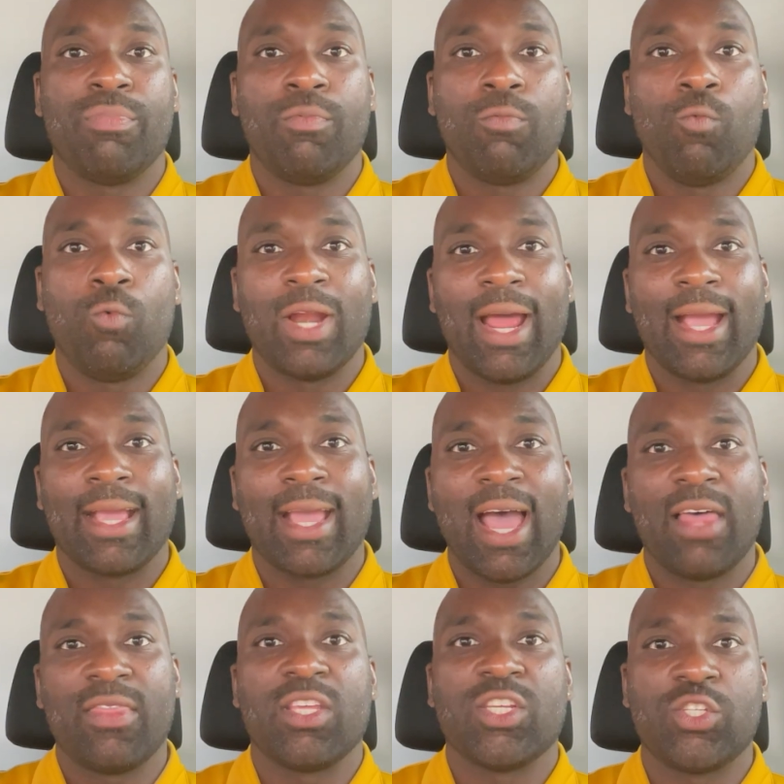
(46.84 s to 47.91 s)
when I
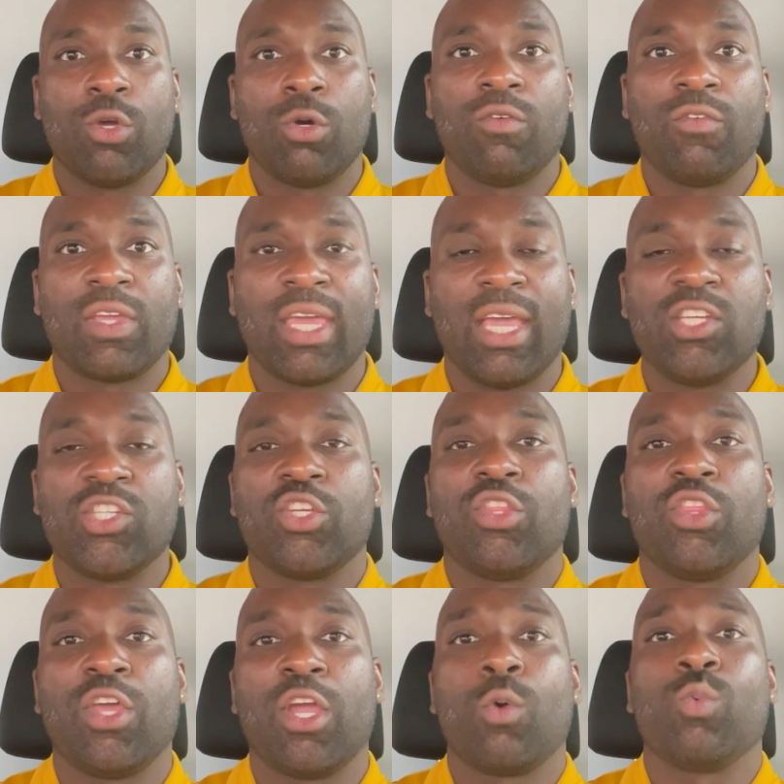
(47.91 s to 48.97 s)
got this notification,
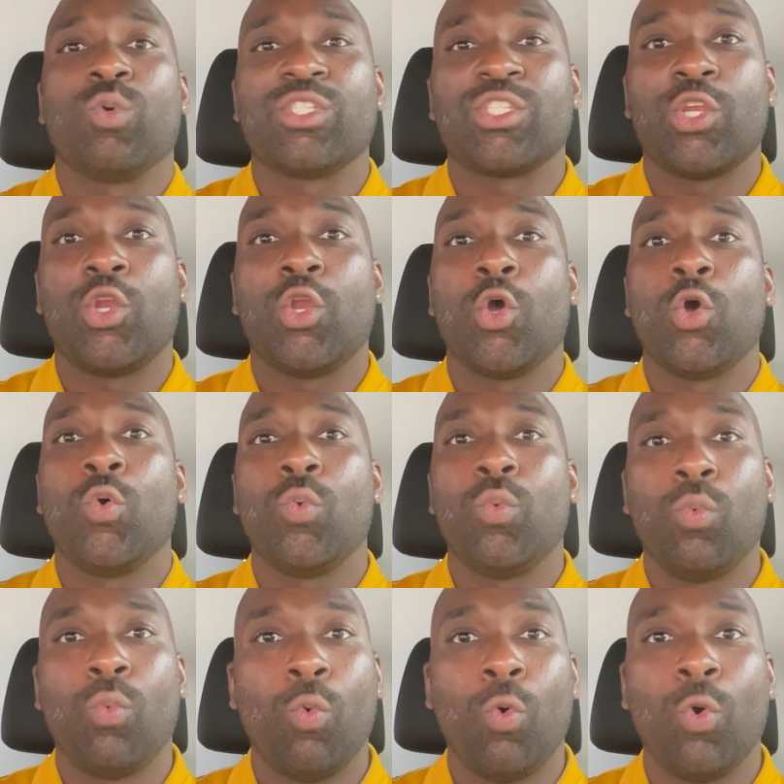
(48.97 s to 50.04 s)
there was no
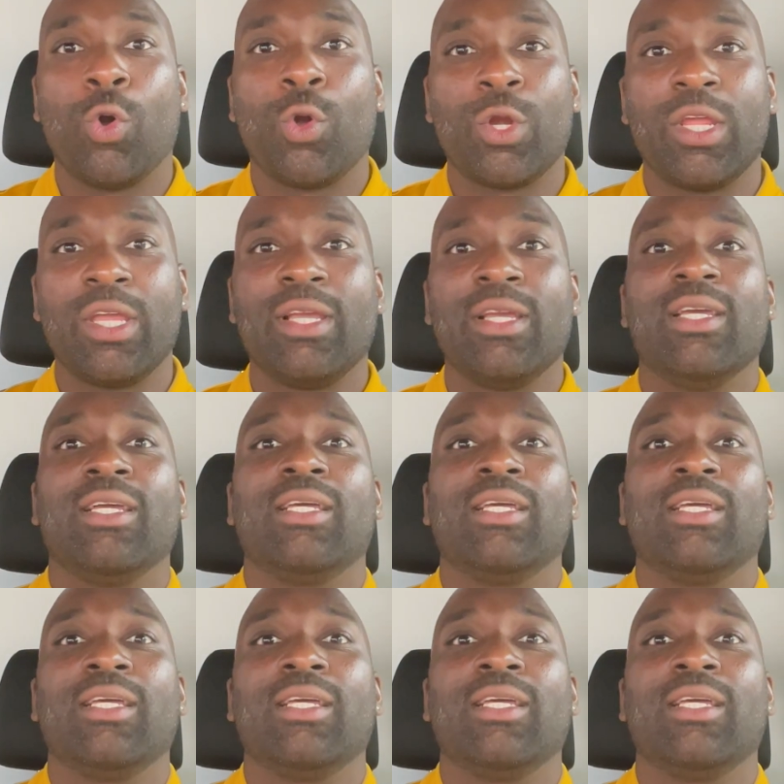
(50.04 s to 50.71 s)
warning